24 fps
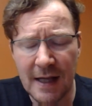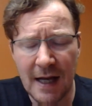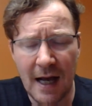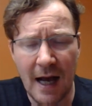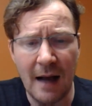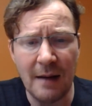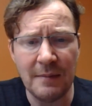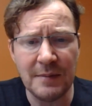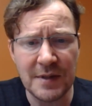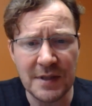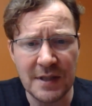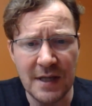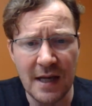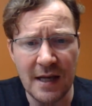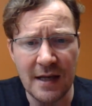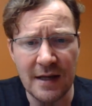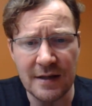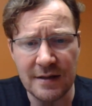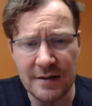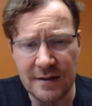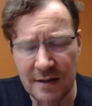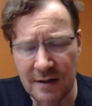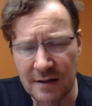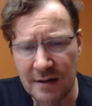I'm saying
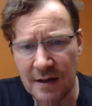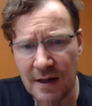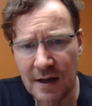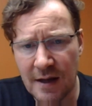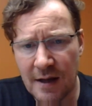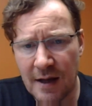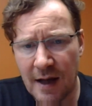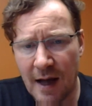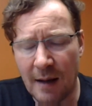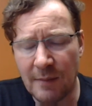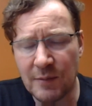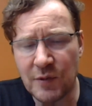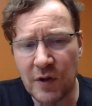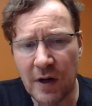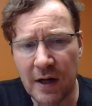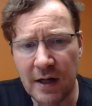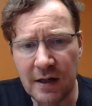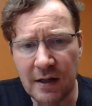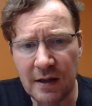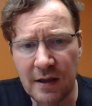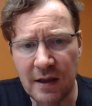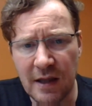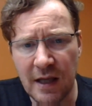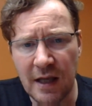is that I'm trying
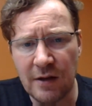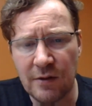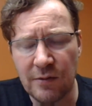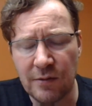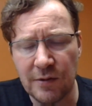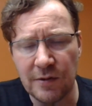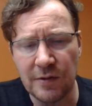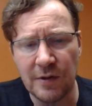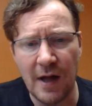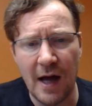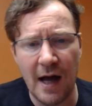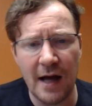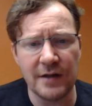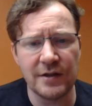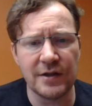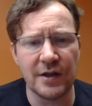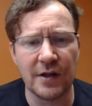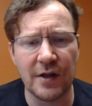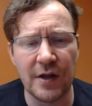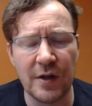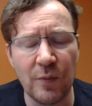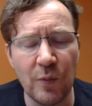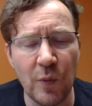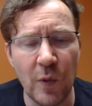to think through
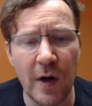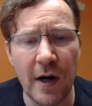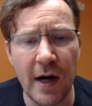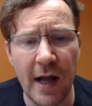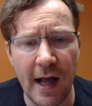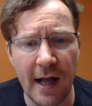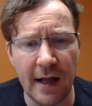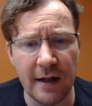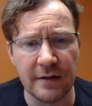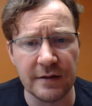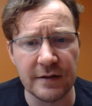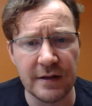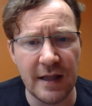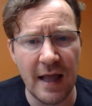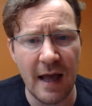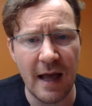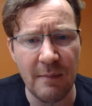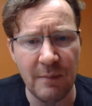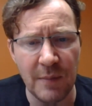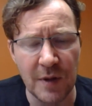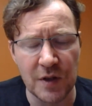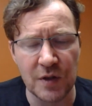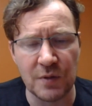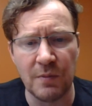logically, where the hell did
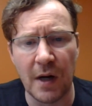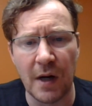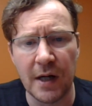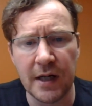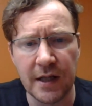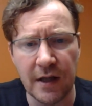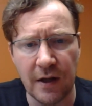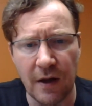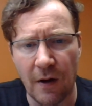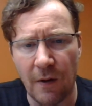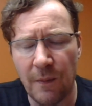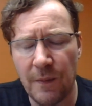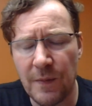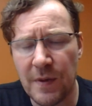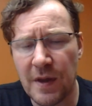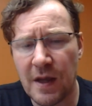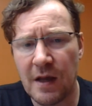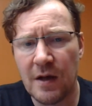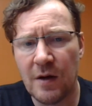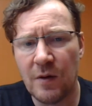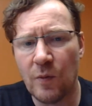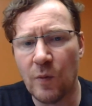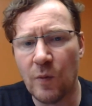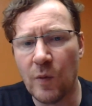that much money go?
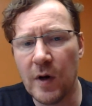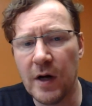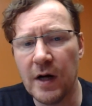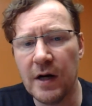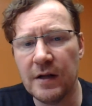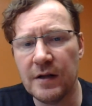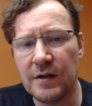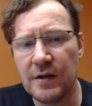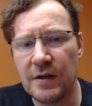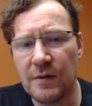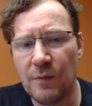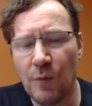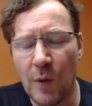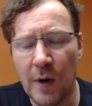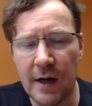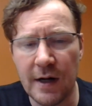Where did